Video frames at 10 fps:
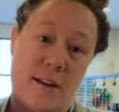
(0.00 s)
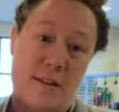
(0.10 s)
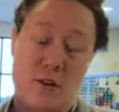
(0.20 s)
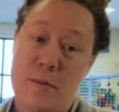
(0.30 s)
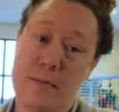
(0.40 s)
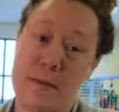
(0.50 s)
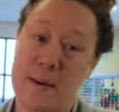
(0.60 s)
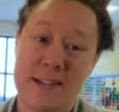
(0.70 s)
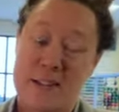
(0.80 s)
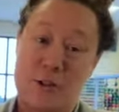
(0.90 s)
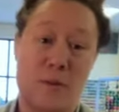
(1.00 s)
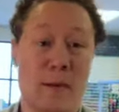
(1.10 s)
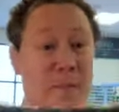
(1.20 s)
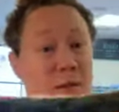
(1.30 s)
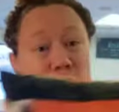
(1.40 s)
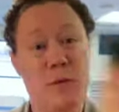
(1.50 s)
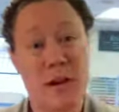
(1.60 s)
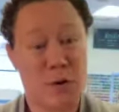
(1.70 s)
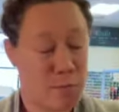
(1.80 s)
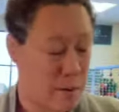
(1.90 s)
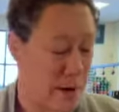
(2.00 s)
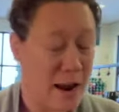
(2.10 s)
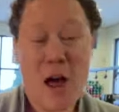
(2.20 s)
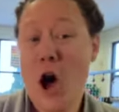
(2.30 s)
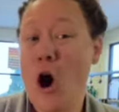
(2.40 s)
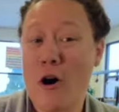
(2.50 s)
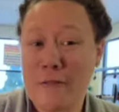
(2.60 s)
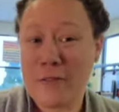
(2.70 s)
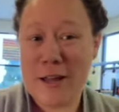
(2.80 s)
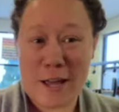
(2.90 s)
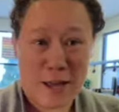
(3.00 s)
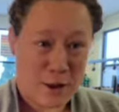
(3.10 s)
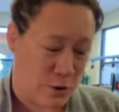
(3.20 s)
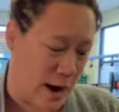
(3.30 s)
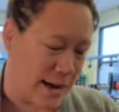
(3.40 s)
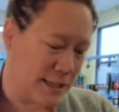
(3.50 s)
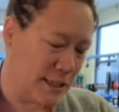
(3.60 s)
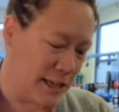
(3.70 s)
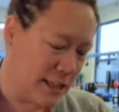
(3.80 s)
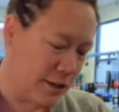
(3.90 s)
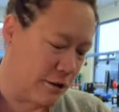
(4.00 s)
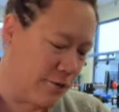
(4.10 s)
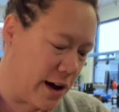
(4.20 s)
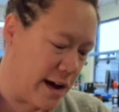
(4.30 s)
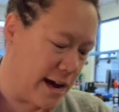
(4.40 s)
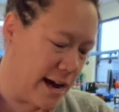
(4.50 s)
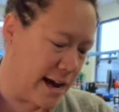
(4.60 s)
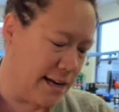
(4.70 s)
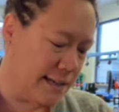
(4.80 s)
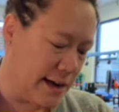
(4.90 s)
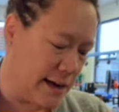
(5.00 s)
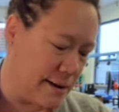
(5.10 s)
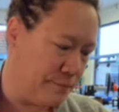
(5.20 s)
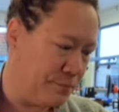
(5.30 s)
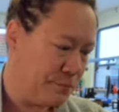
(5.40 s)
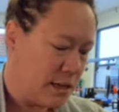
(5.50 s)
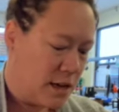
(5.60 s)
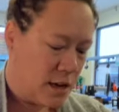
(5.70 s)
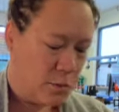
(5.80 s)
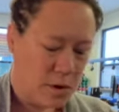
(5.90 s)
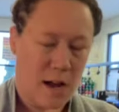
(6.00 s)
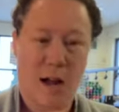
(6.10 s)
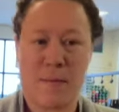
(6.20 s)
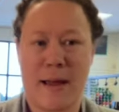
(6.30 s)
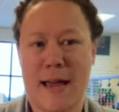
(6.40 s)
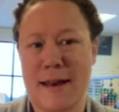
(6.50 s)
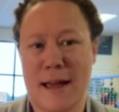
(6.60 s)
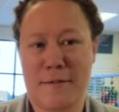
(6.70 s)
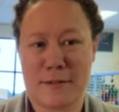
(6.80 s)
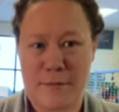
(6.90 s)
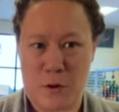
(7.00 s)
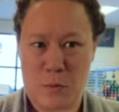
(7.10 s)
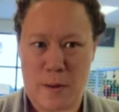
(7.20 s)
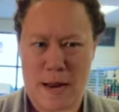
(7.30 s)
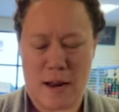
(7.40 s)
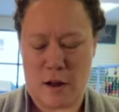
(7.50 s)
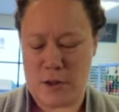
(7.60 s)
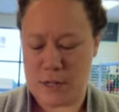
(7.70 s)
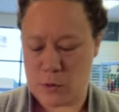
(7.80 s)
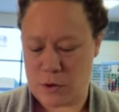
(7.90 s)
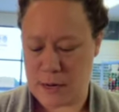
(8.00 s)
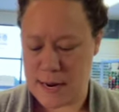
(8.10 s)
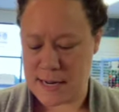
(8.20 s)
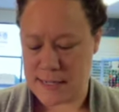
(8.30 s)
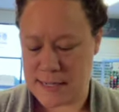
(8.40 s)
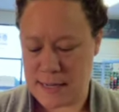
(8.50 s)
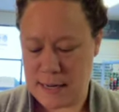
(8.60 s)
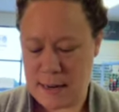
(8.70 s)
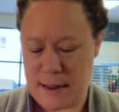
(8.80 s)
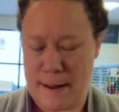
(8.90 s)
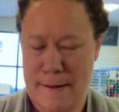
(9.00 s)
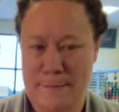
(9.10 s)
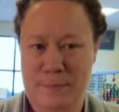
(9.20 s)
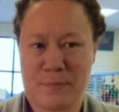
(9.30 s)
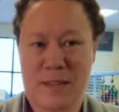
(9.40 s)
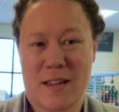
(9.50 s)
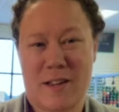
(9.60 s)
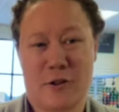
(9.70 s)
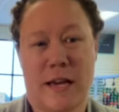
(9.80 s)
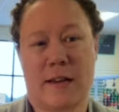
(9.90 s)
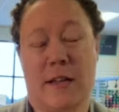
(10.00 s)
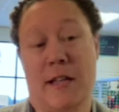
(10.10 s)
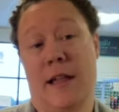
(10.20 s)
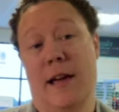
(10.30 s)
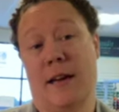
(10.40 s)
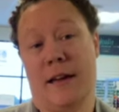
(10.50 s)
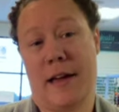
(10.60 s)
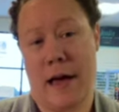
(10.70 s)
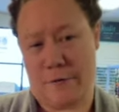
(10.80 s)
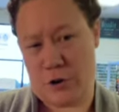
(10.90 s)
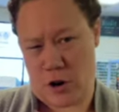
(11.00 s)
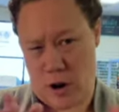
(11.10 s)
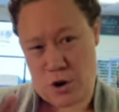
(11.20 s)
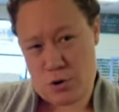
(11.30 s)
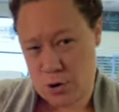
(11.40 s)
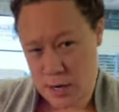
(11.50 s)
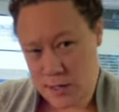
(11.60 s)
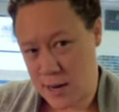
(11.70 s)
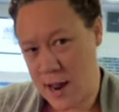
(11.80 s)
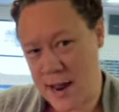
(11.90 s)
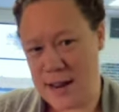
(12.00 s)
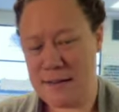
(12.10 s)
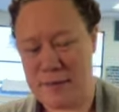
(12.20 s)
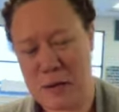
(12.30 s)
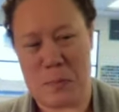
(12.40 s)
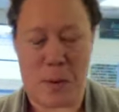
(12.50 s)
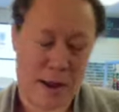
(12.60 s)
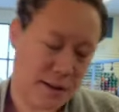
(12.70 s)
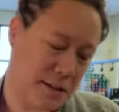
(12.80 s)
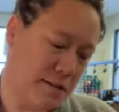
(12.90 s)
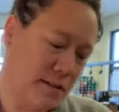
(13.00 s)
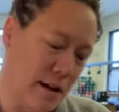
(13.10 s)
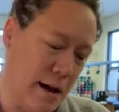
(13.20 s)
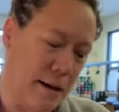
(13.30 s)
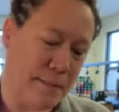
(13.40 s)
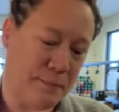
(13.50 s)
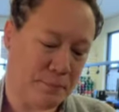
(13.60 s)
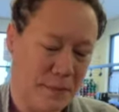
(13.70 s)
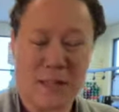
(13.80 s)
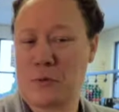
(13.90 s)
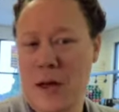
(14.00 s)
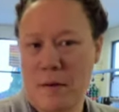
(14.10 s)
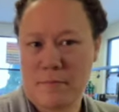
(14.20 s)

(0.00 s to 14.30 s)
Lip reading: So maybe my sister might be the only one here with me, but hopefully you guys think these are fun and will come and have some fun with me on these quilt nights. They're technically like afternoon into night, but that's okay.